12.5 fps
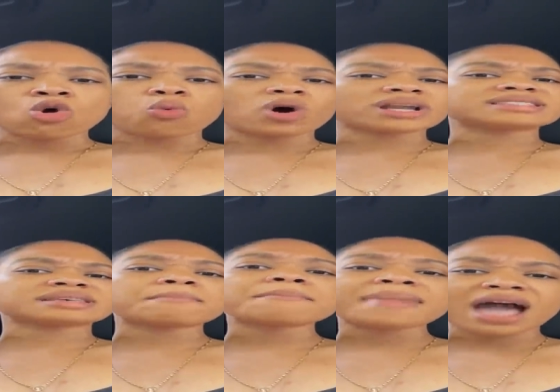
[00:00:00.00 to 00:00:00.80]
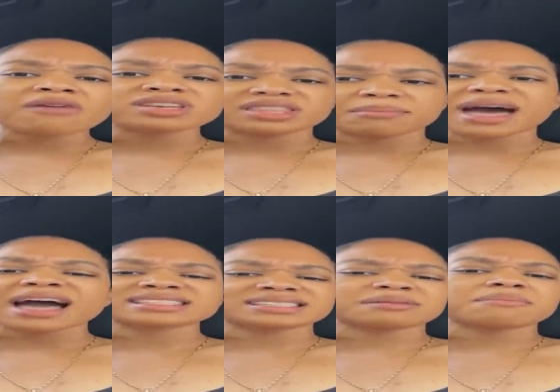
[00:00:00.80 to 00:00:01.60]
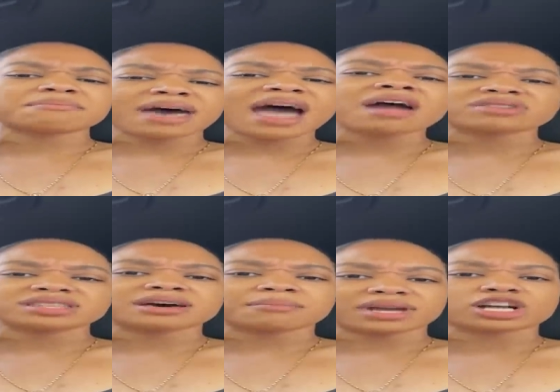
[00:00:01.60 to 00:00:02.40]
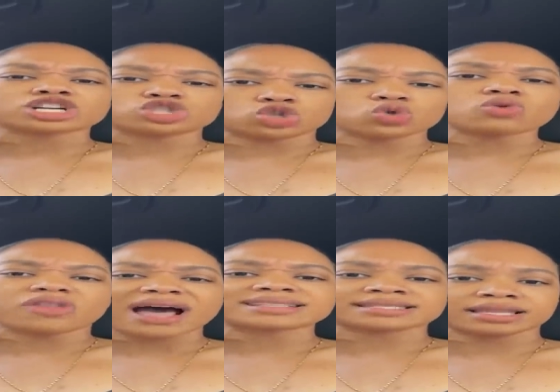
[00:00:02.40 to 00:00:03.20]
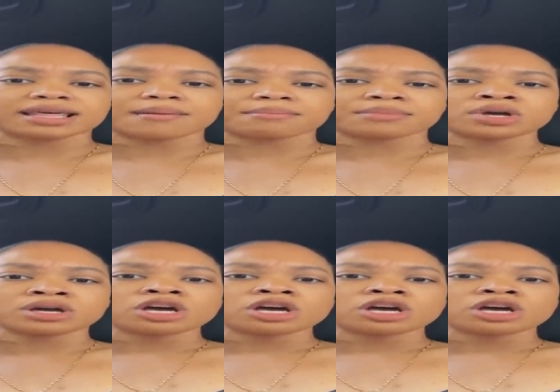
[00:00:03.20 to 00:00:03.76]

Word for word: wanted to marry them, accidentally married them, and could do that to them,